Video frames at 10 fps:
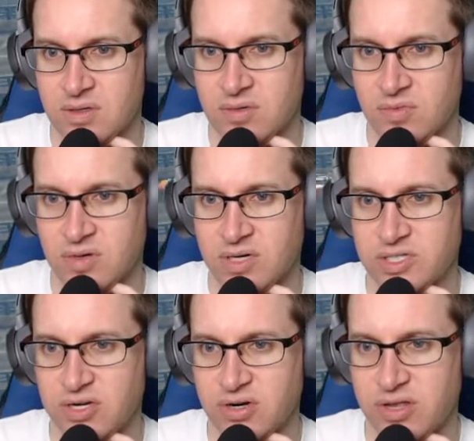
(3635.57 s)
We're going
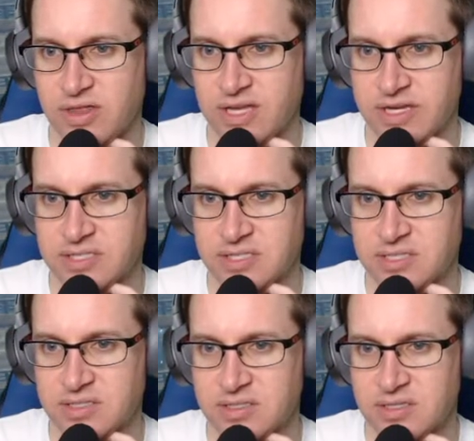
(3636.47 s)
to turn on
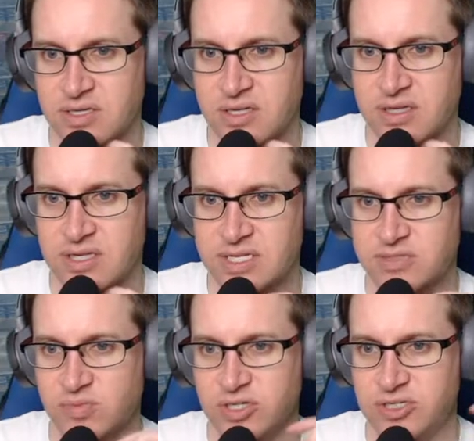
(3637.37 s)
this.
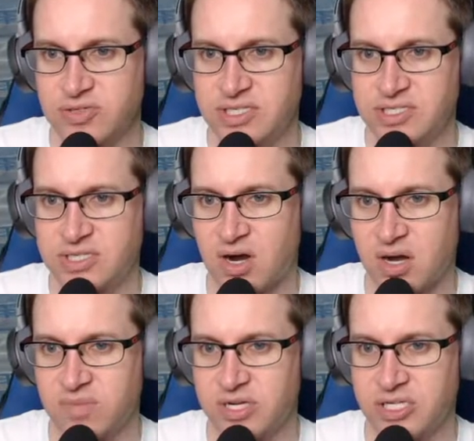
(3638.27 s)
This reduces
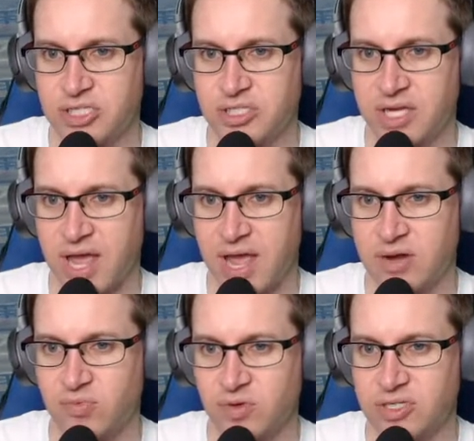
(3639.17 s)
garbage
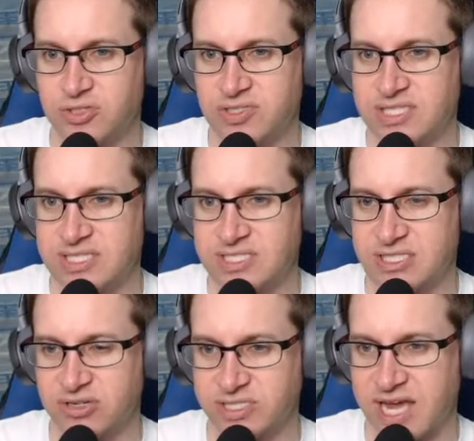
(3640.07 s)
and
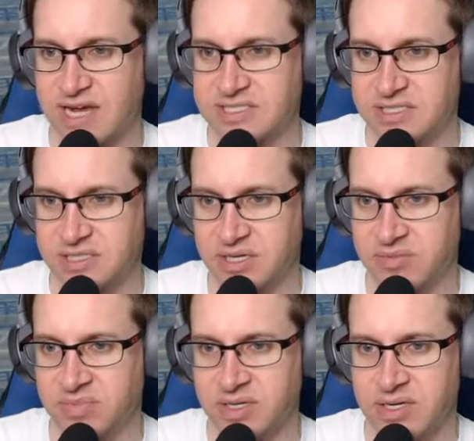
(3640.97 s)
reduces your tax
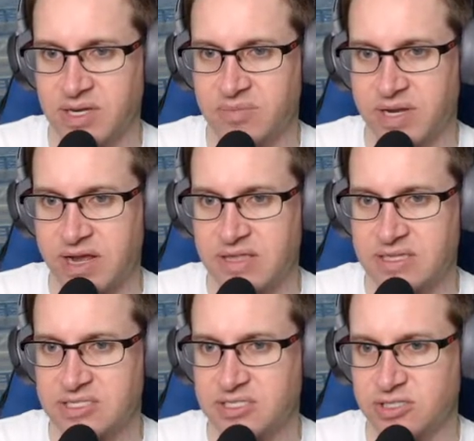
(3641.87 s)
income. But I think
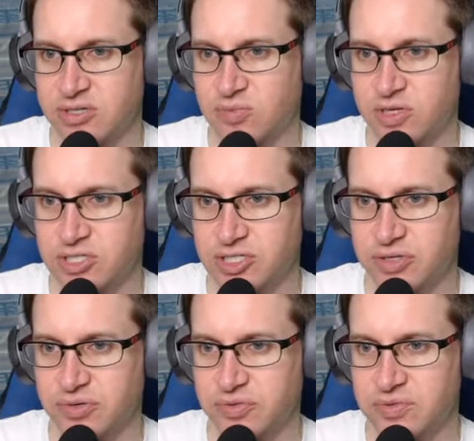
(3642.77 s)
this is a good one,
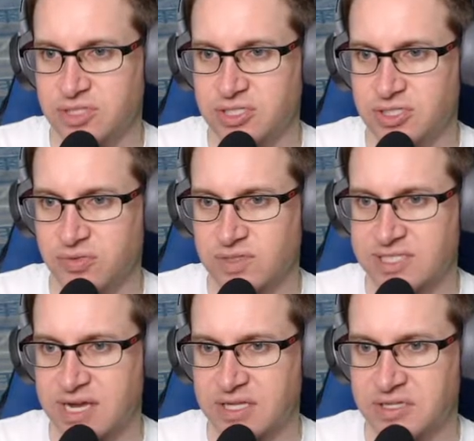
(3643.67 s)
too, to do,
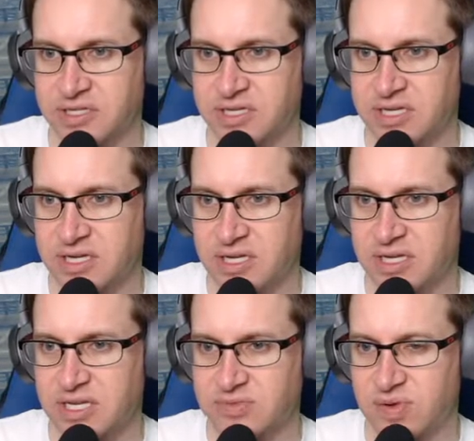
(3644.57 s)
recycling.
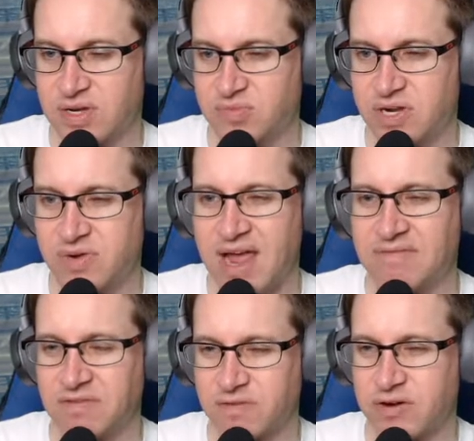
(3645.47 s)
Because we don't
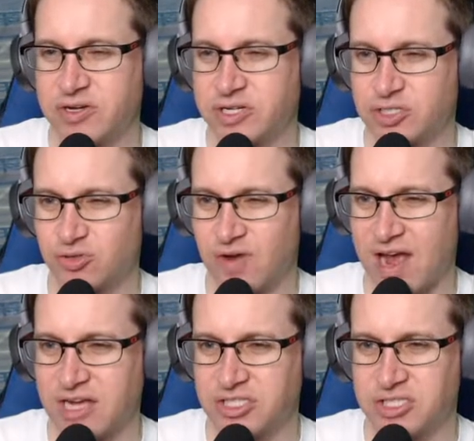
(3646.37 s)
have a very good
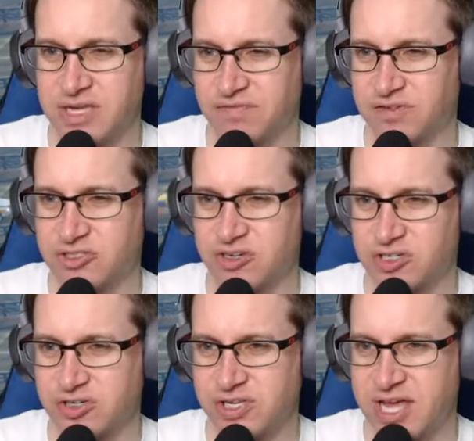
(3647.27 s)
trash
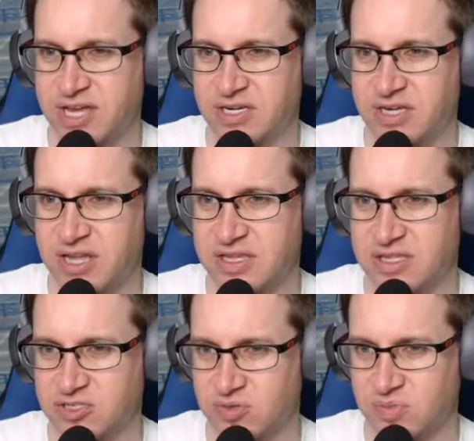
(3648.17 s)
infrastructure yet. I think
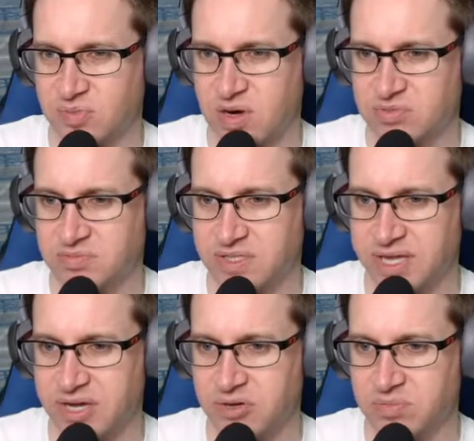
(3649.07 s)
this will probably
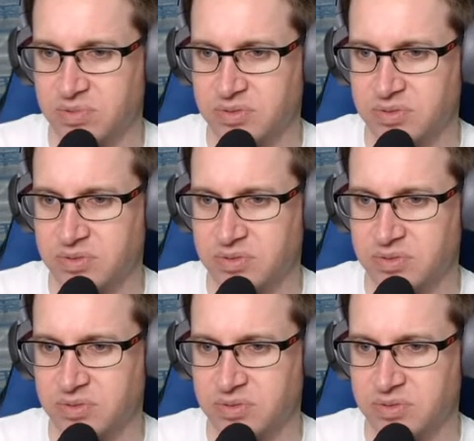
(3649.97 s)
help.